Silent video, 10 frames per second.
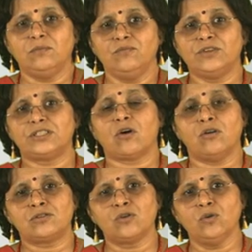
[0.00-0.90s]
which is
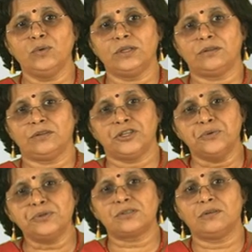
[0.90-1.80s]
also
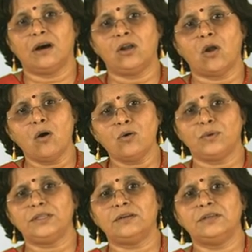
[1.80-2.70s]
used along
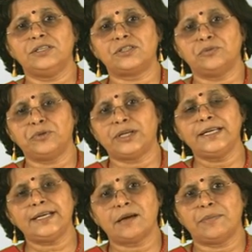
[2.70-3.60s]
with a distributed
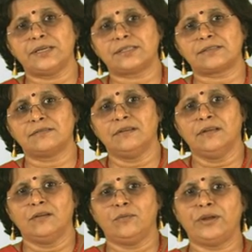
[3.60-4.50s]
database.
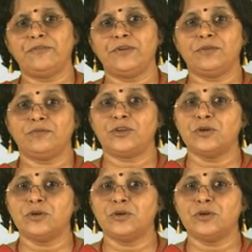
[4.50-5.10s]
When we use